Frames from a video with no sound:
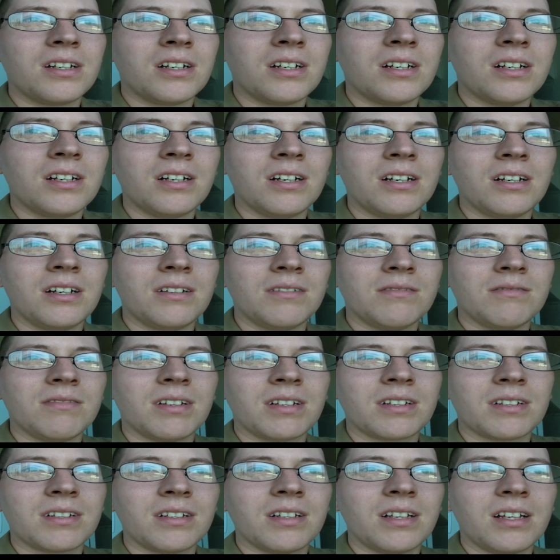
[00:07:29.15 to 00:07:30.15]
uh,
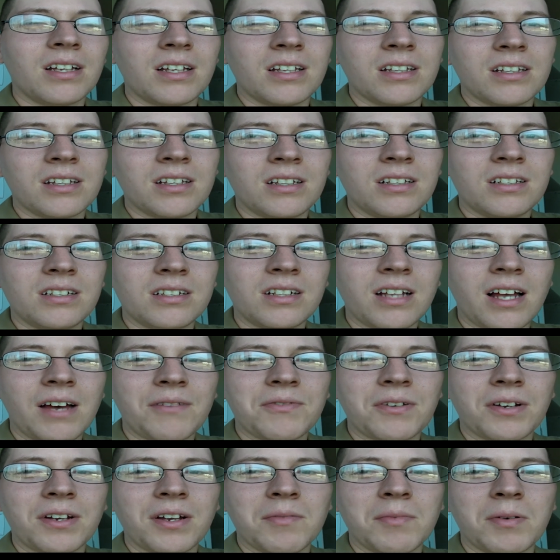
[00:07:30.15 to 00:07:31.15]
like, a little
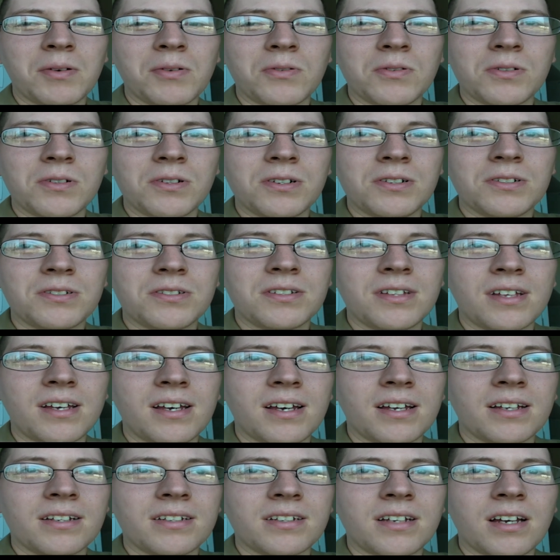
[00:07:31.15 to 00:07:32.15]
after I got my orders,
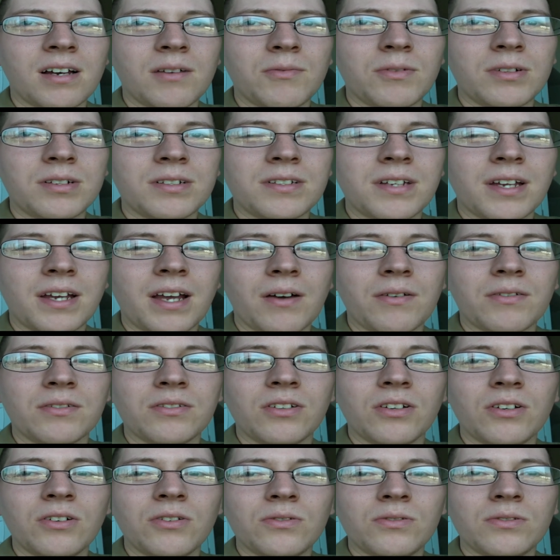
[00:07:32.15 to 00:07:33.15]
that I want to take out a
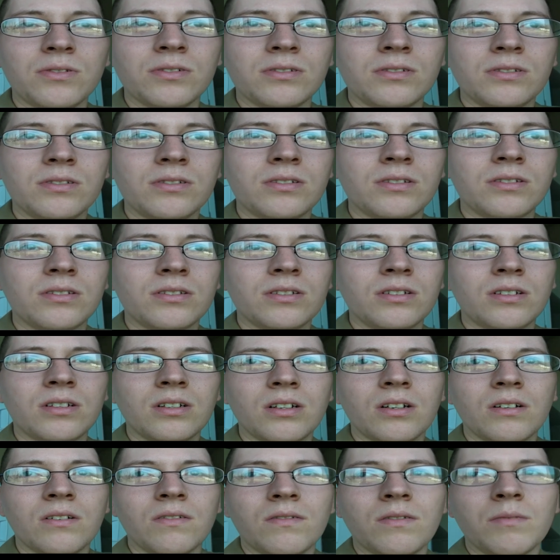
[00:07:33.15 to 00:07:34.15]
loan
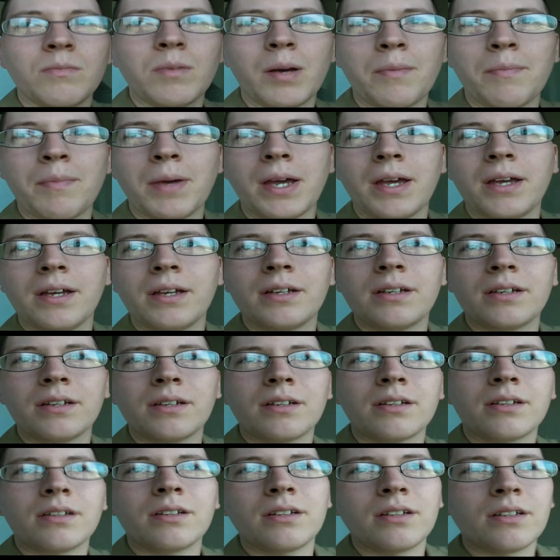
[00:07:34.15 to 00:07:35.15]
from my bank,
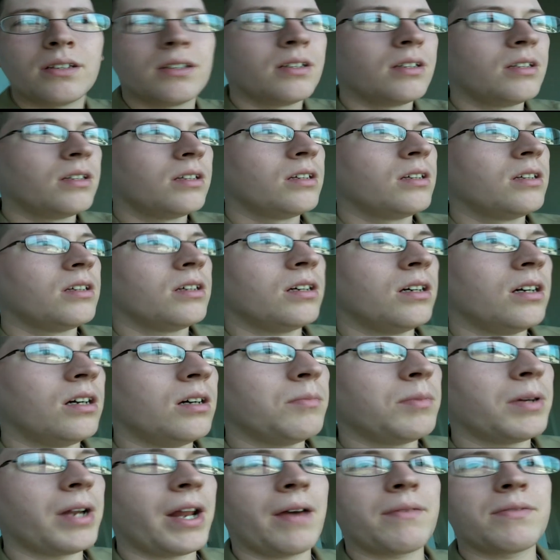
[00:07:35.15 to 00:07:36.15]

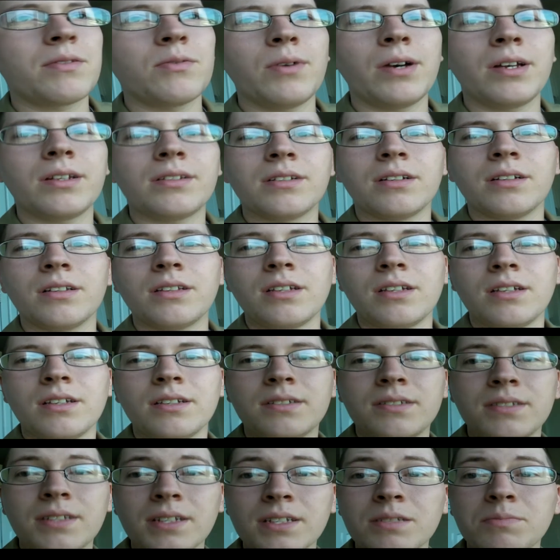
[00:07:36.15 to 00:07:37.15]
uh, but I have to wait till the
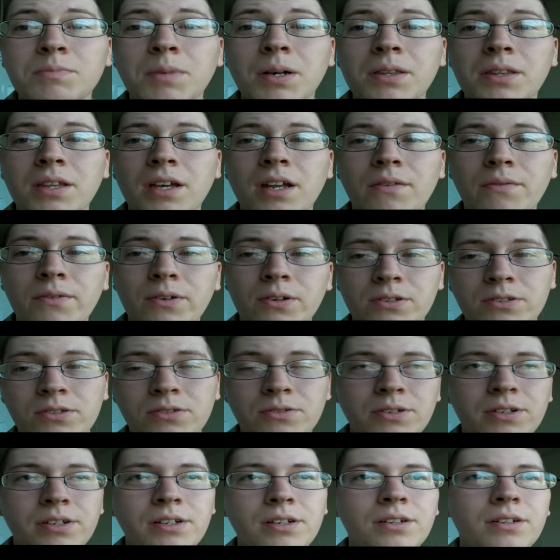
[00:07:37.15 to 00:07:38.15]
six-month
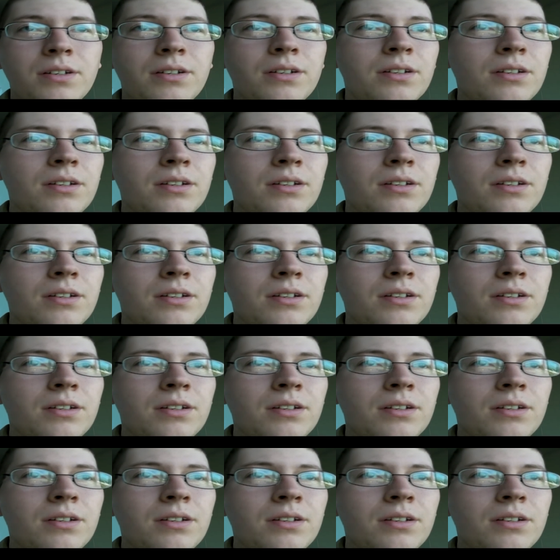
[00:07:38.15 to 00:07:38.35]
anniversary